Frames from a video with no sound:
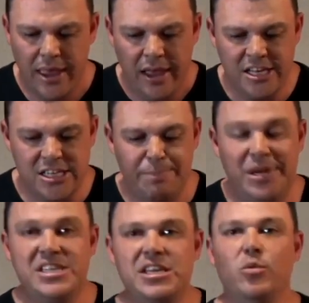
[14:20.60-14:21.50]
It's a
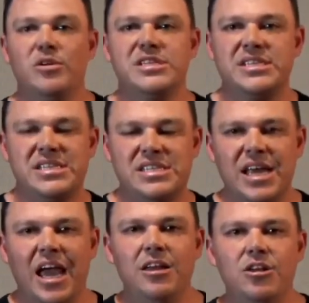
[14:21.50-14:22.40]
peace that will
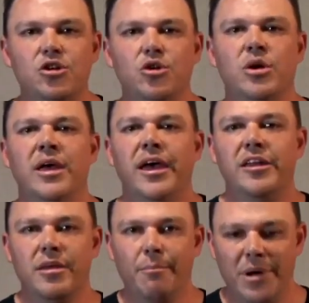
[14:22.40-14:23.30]
sustain you in
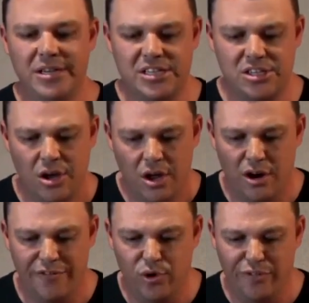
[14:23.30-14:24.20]
the midst
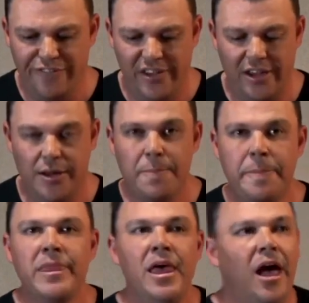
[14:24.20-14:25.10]
of your fear.
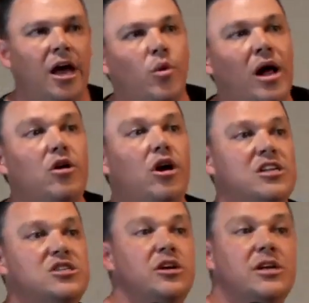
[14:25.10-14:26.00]
And while God
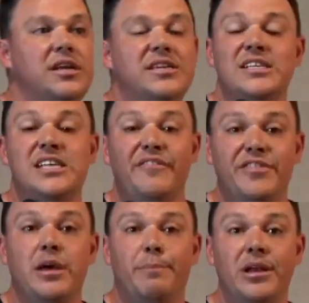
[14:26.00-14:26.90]
certainly does have
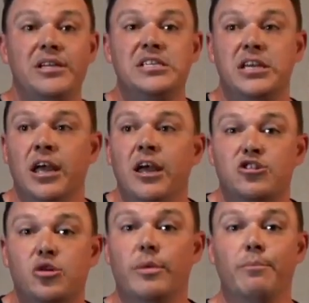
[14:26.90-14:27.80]
the ability
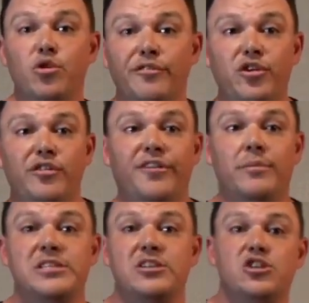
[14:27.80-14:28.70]
to remove you from a
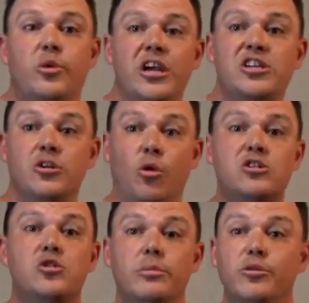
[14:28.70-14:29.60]
situation or
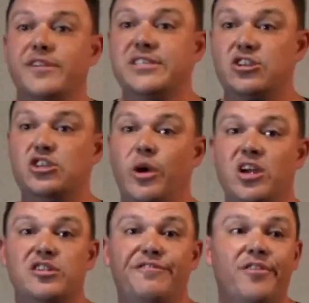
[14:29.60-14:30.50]
to remove a
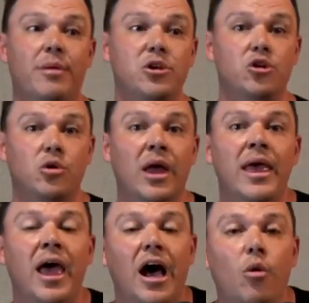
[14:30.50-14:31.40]
situation from you,
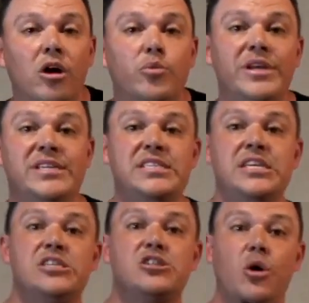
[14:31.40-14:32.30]
what we see
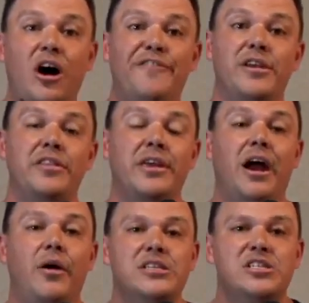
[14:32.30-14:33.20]
so often in the
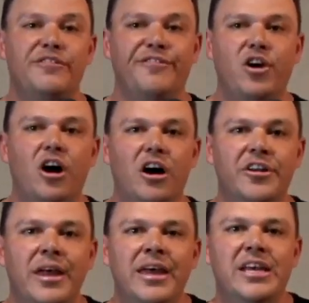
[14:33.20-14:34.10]
character of God
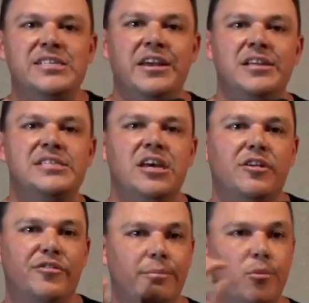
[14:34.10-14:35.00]
is that instead
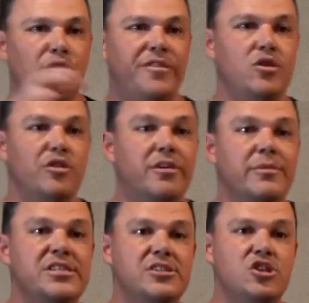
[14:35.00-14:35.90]
of removing you from the
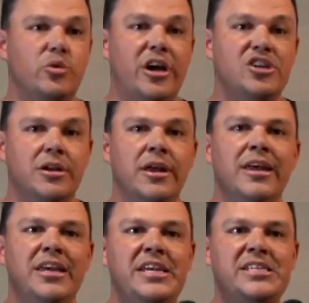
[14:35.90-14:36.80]
situation,
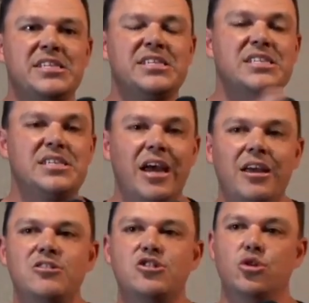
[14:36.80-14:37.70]
he
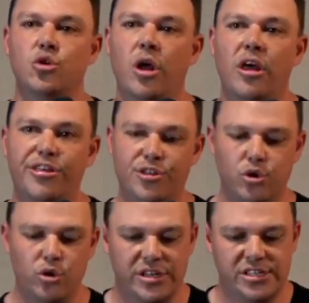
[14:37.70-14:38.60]
sustains you
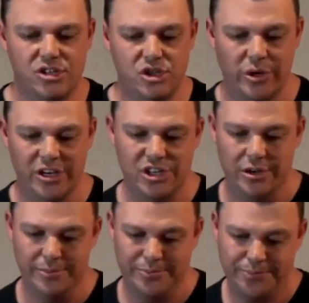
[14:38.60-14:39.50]
through the situation.